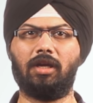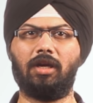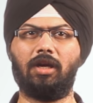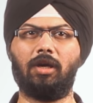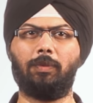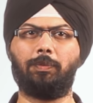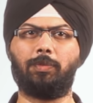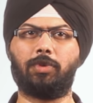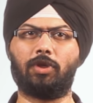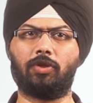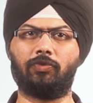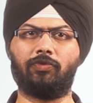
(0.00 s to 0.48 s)

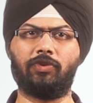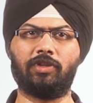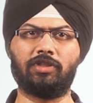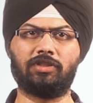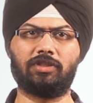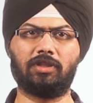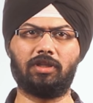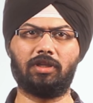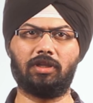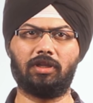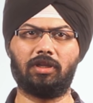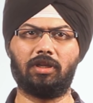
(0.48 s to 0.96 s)
a
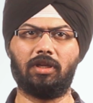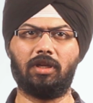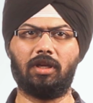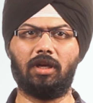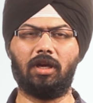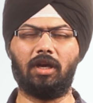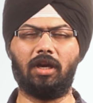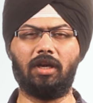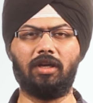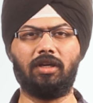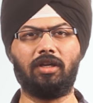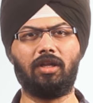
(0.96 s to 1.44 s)
professor
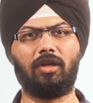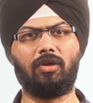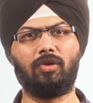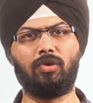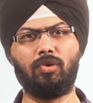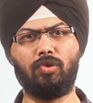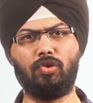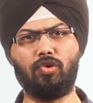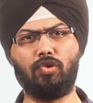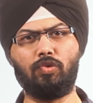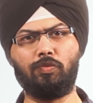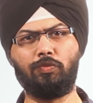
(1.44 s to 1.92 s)
under
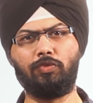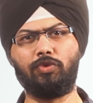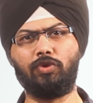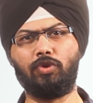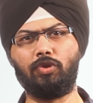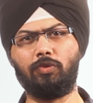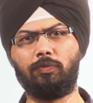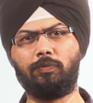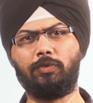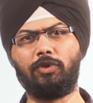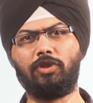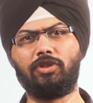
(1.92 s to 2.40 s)
whom
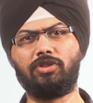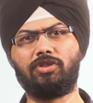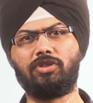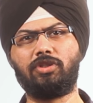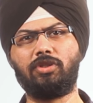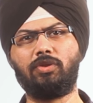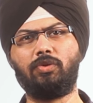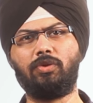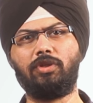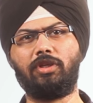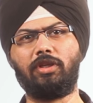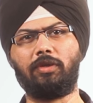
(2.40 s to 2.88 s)
you
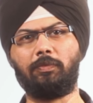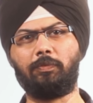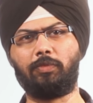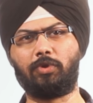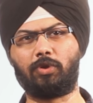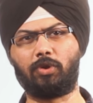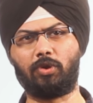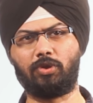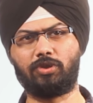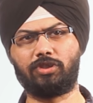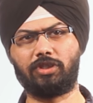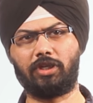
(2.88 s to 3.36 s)
pursued a
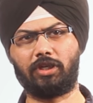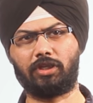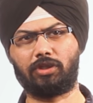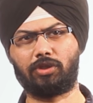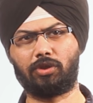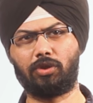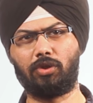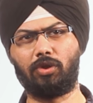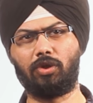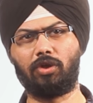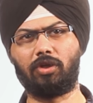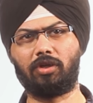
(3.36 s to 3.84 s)

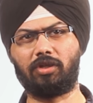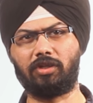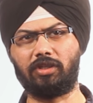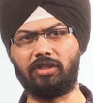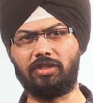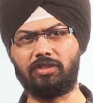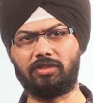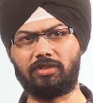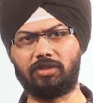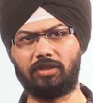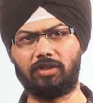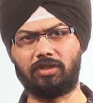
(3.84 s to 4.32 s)
project or
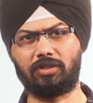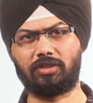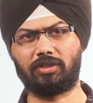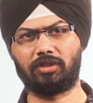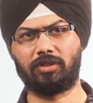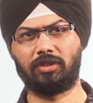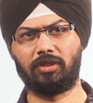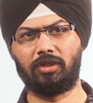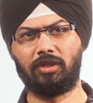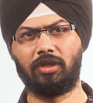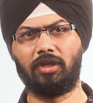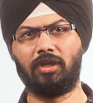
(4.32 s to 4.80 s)
research,
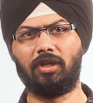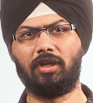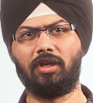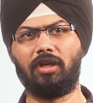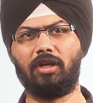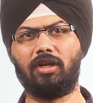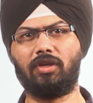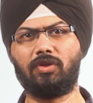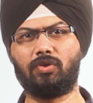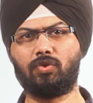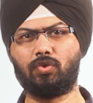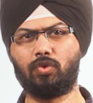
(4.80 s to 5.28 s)

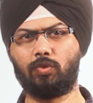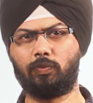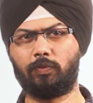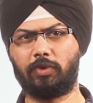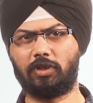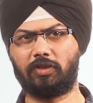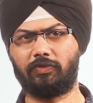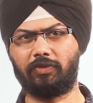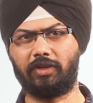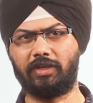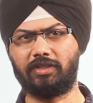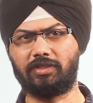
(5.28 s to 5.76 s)
a
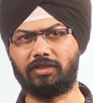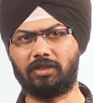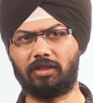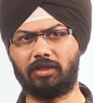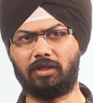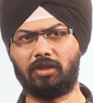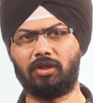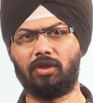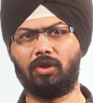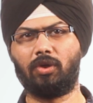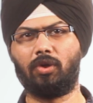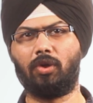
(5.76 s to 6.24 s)

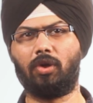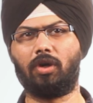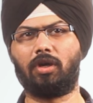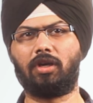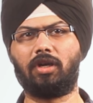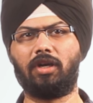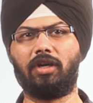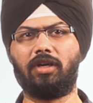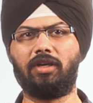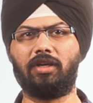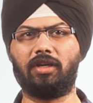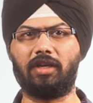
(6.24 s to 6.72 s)
supervisor
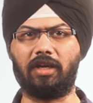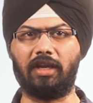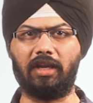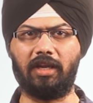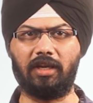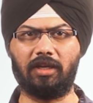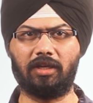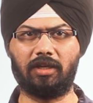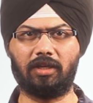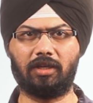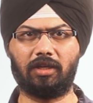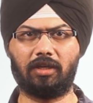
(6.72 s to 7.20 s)
or a
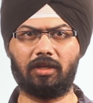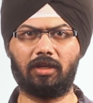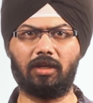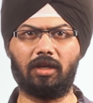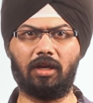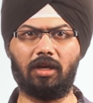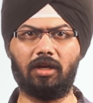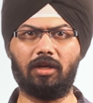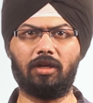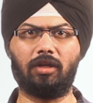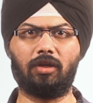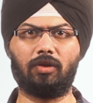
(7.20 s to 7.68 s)
trainer
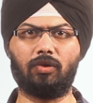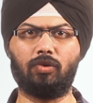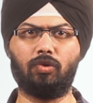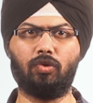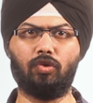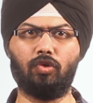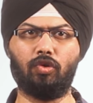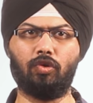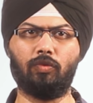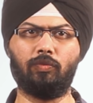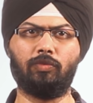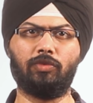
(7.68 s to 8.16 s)
under
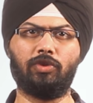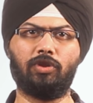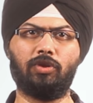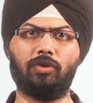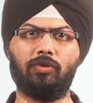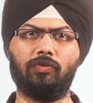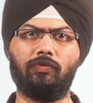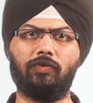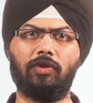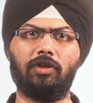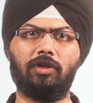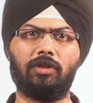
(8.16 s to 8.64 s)
whom
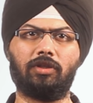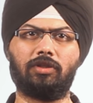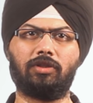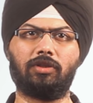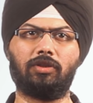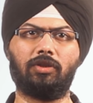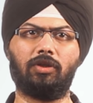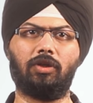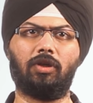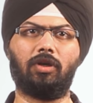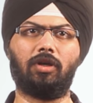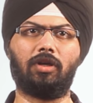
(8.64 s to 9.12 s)
you worked
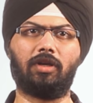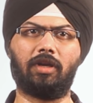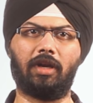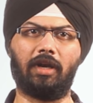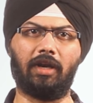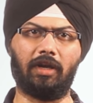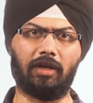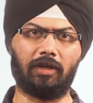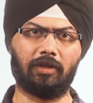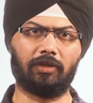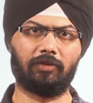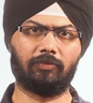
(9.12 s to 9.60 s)
or
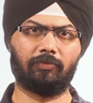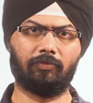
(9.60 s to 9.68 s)
trained,